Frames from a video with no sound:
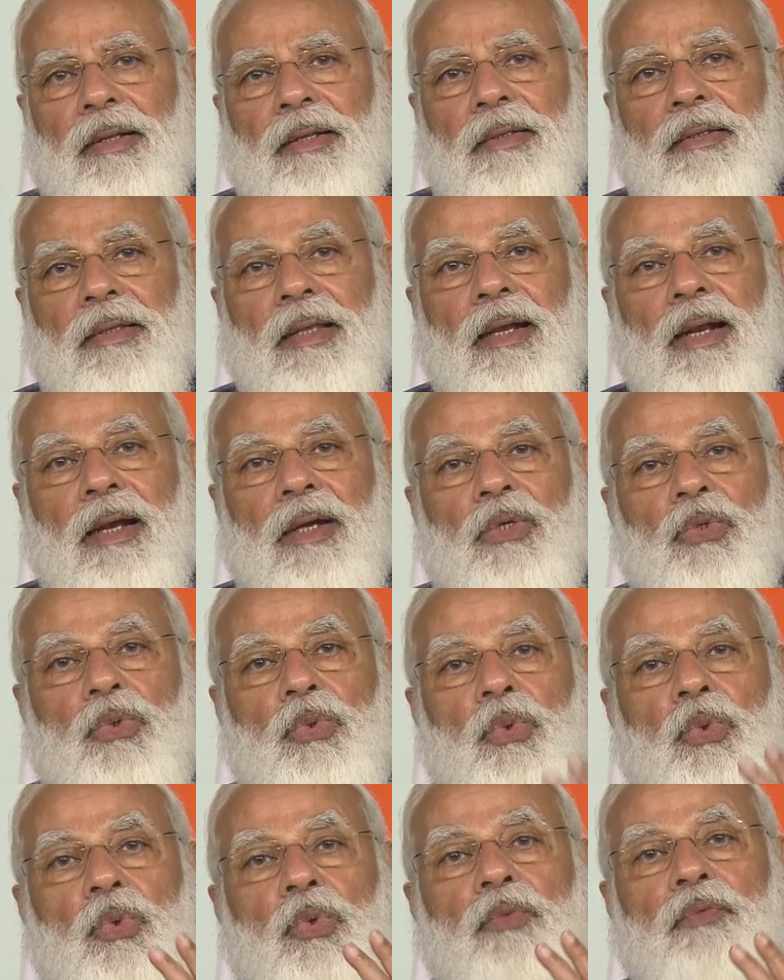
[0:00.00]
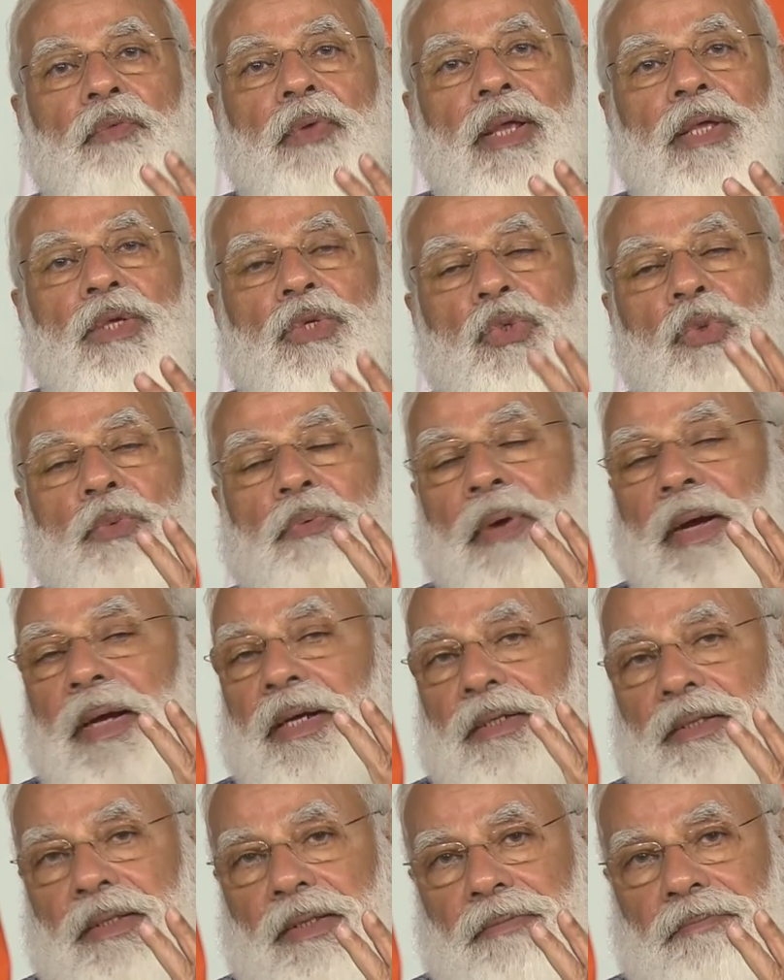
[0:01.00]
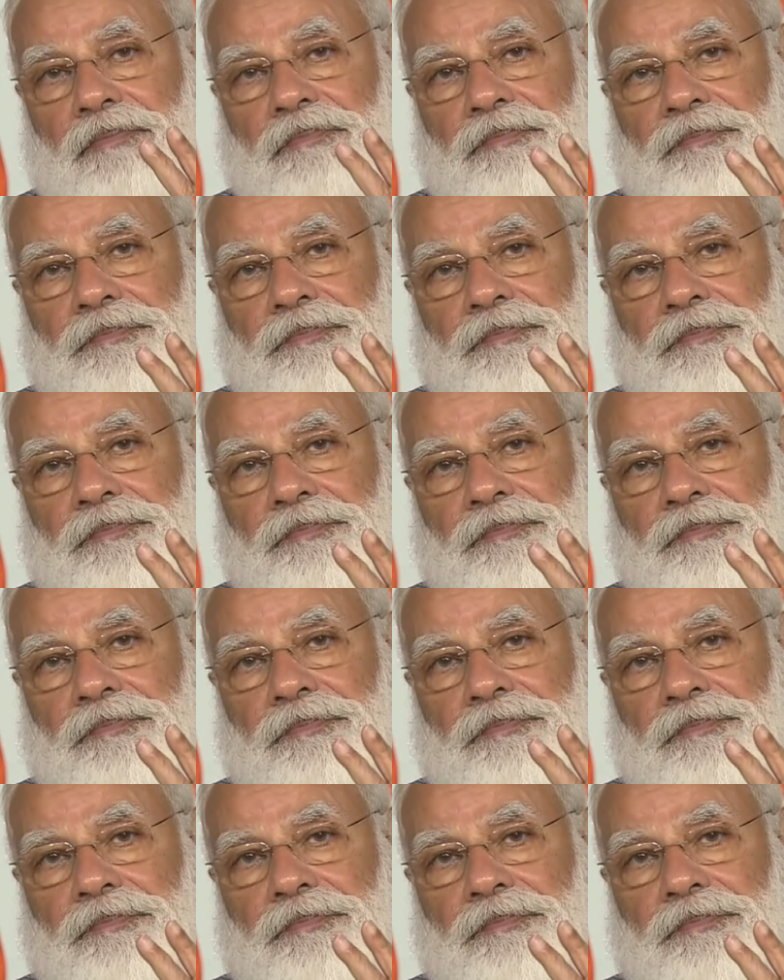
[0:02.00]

There are two ways to fight them.